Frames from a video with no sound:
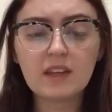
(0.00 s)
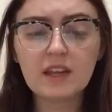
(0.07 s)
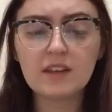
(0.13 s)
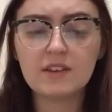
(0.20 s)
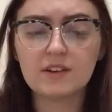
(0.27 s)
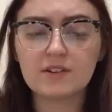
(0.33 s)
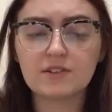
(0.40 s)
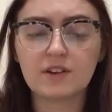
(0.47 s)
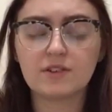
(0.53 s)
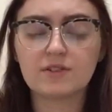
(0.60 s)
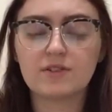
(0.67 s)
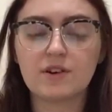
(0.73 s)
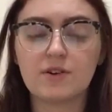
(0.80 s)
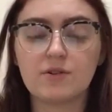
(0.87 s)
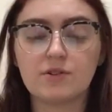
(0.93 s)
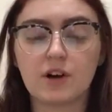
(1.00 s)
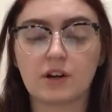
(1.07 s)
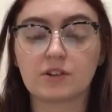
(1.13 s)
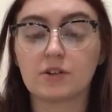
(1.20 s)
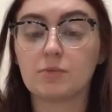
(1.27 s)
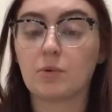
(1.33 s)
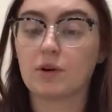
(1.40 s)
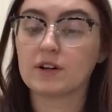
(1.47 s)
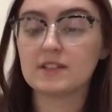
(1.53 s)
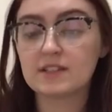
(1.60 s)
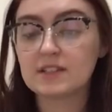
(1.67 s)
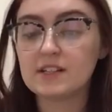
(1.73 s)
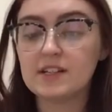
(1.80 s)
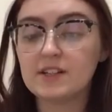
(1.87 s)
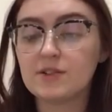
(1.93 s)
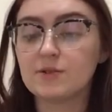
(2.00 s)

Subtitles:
There's also Dr. Bornstein,